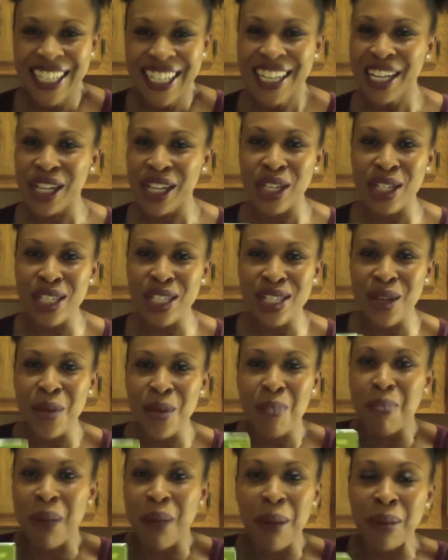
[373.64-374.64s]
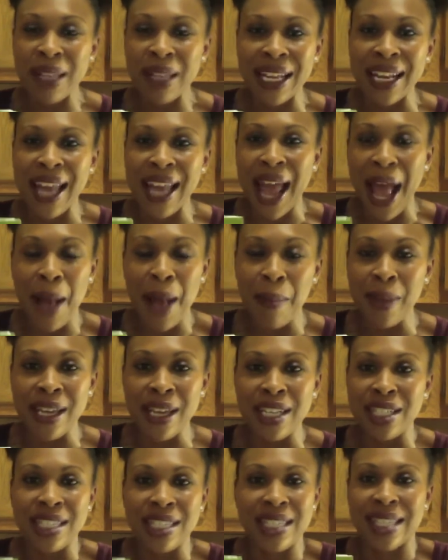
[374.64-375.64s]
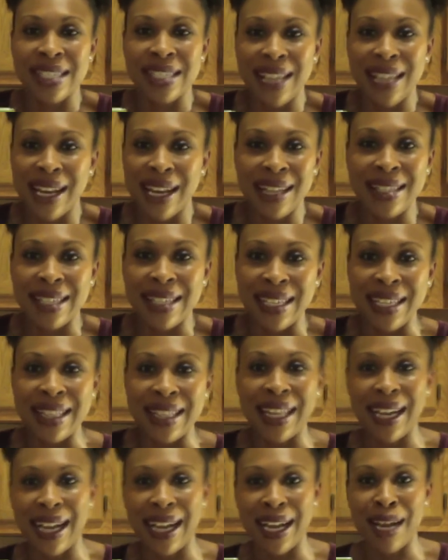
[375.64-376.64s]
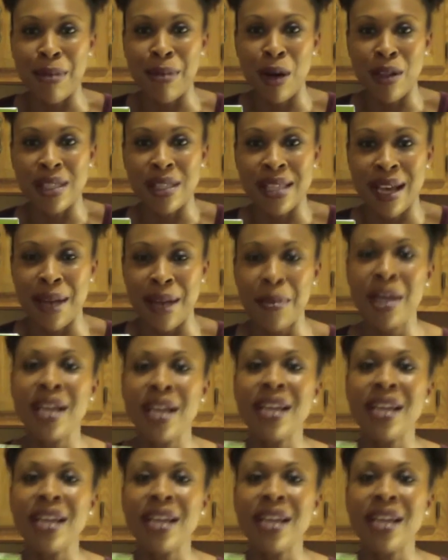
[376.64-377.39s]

because she's so bubbly and happy, and she's excited to eat like I am all the time.